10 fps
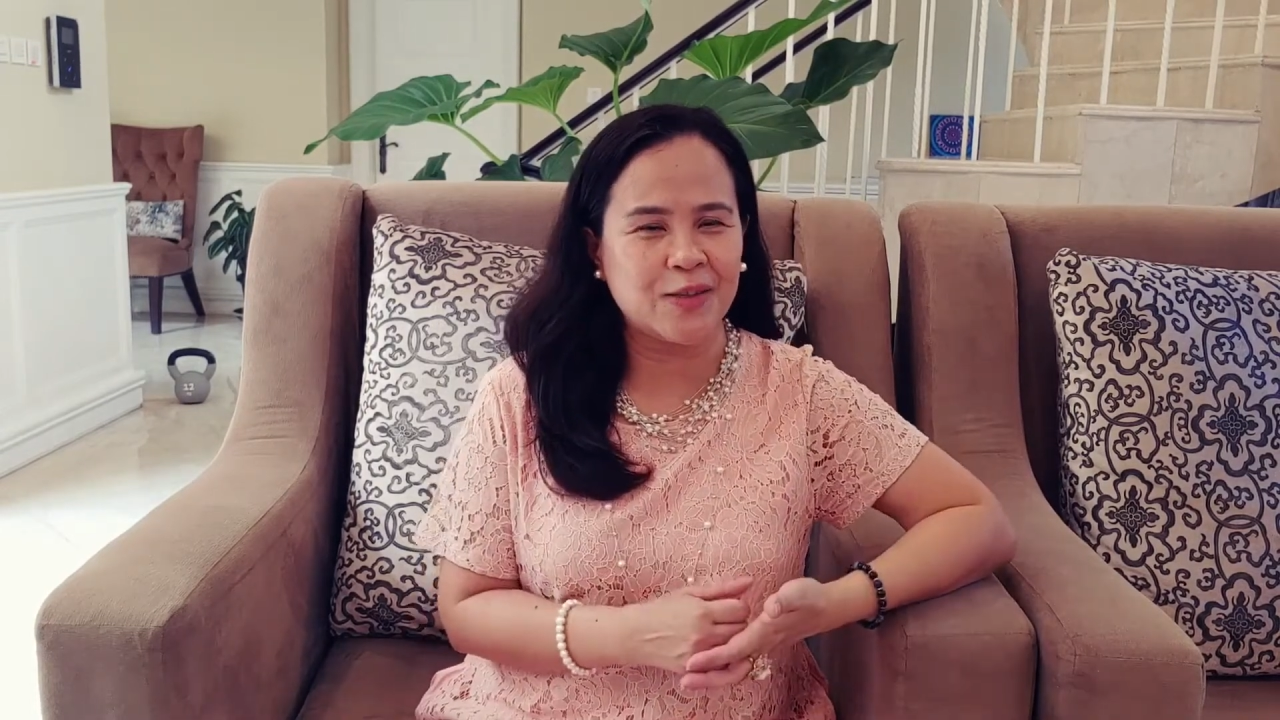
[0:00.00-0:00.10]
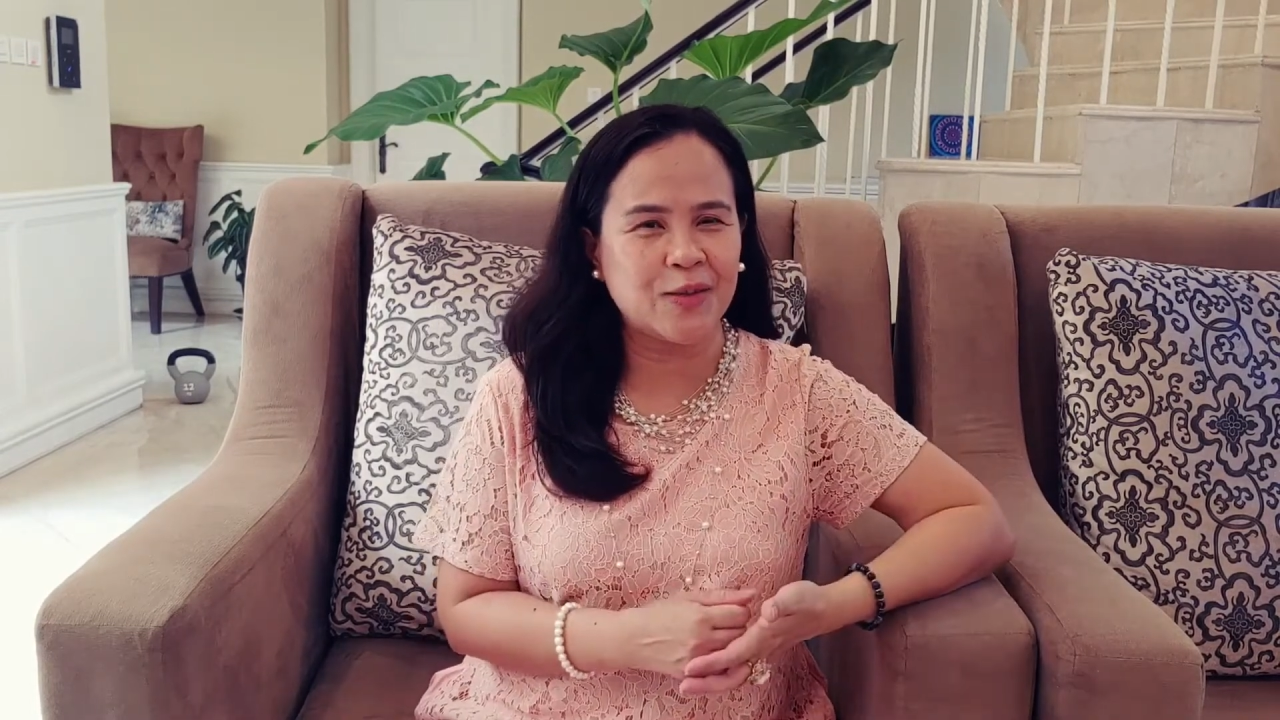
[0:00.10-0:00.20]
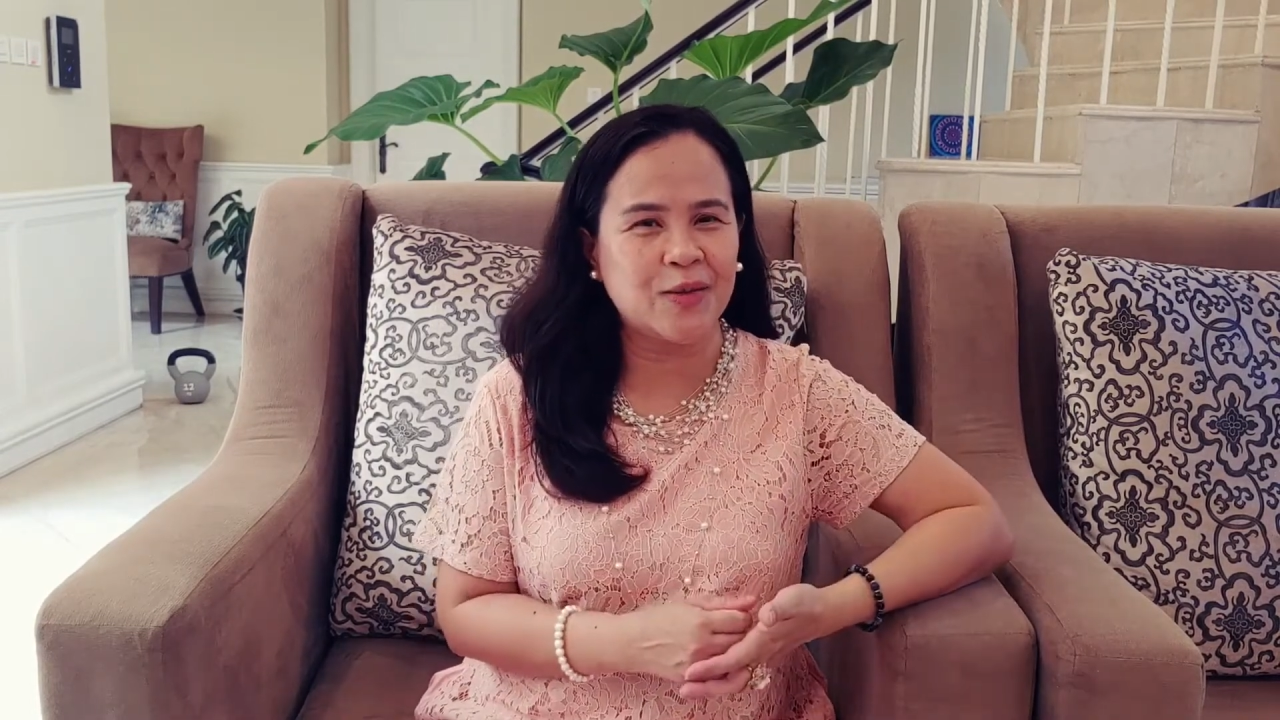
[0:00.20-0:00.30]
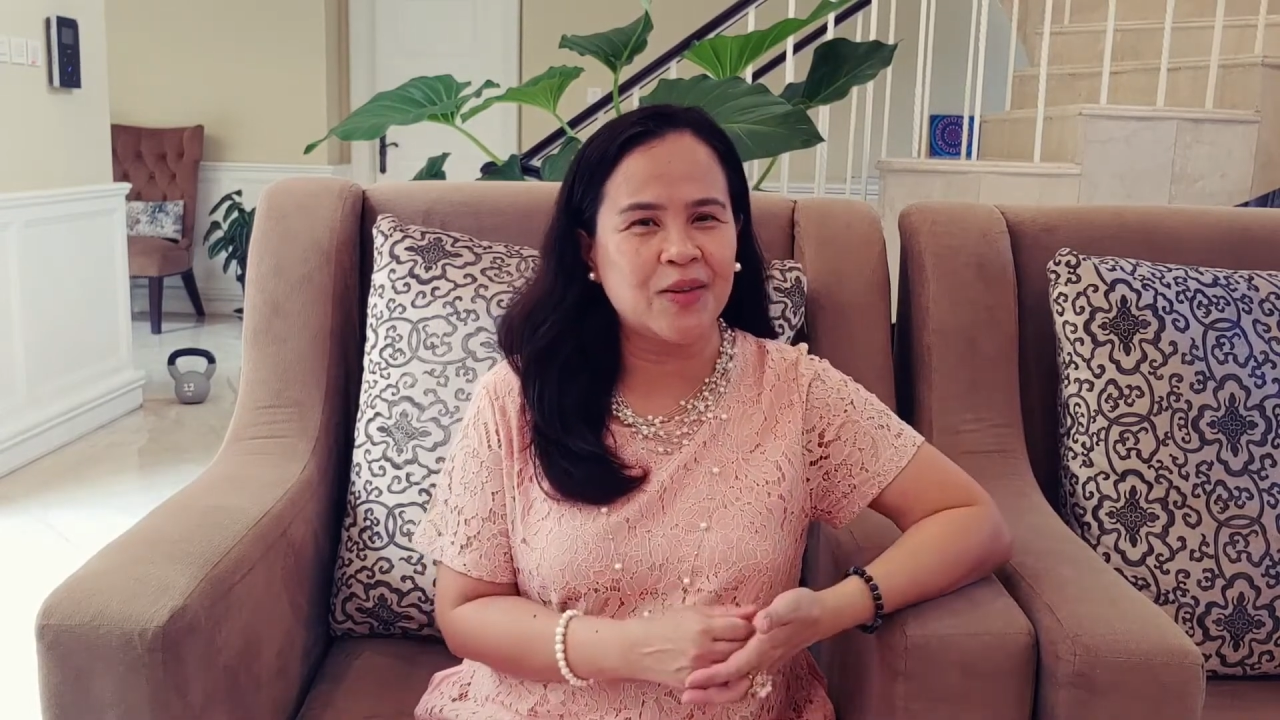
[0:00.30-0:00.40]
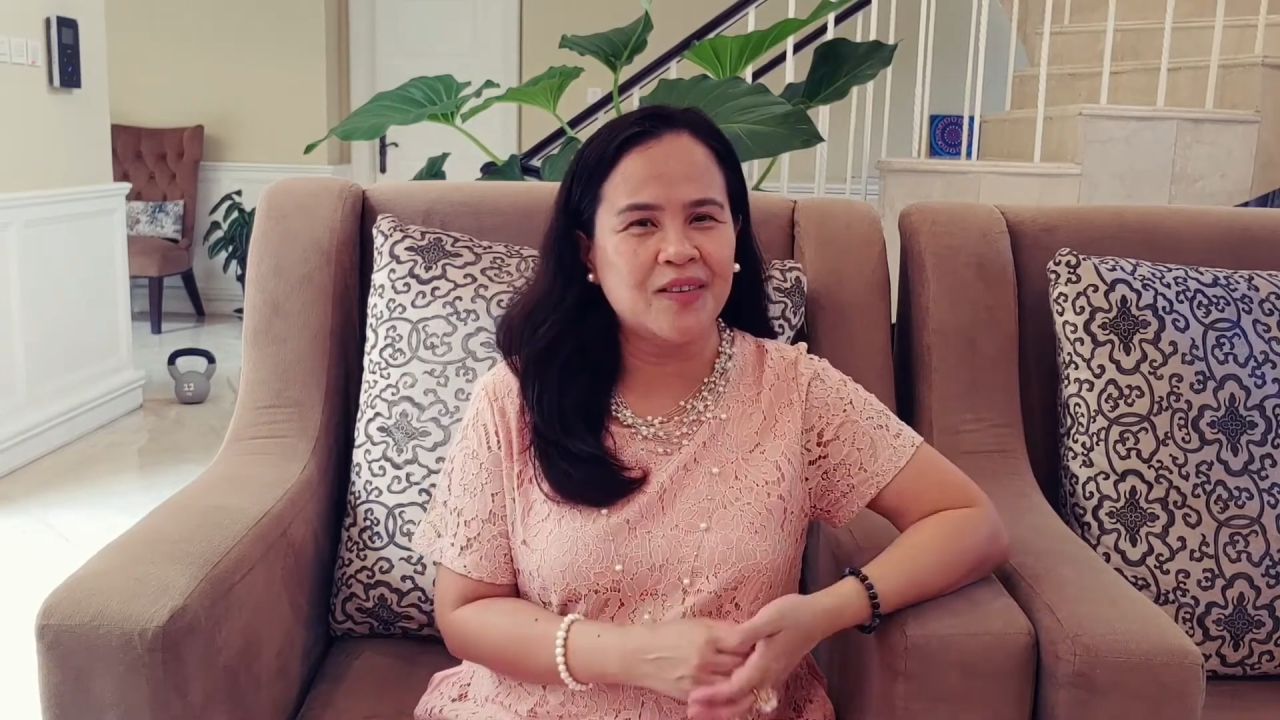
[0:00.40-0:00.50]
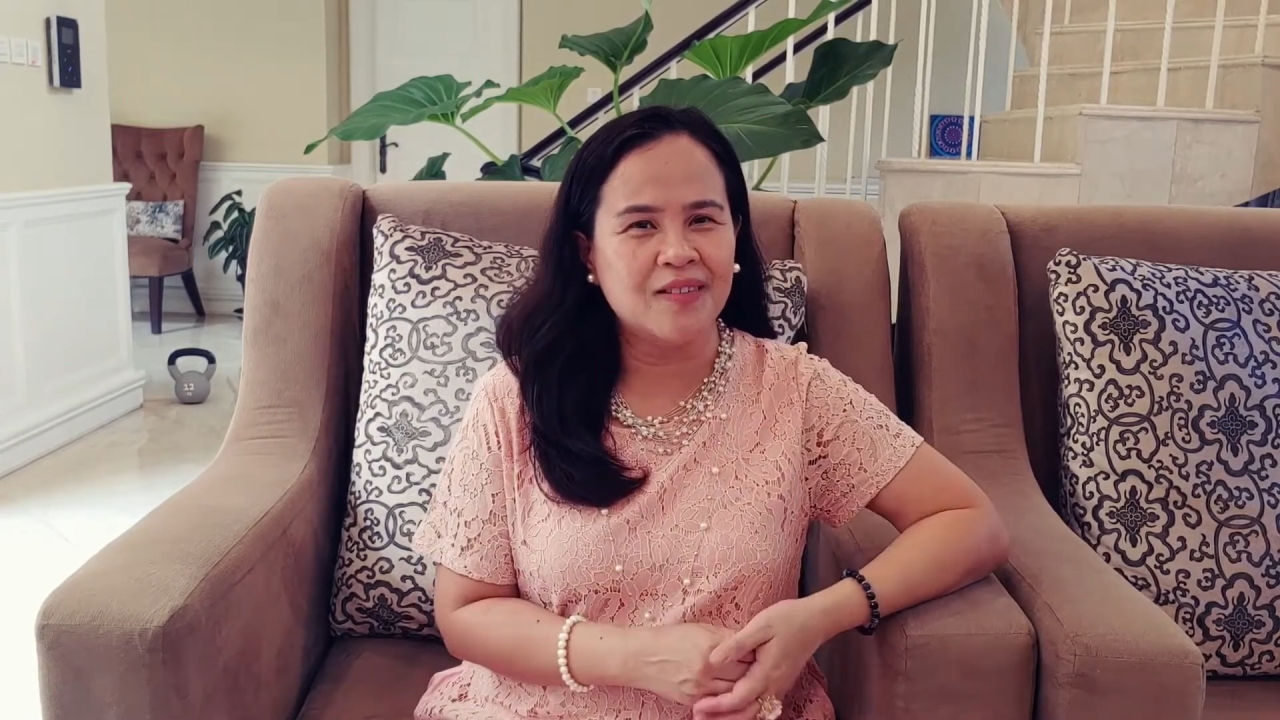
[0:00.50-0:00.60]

to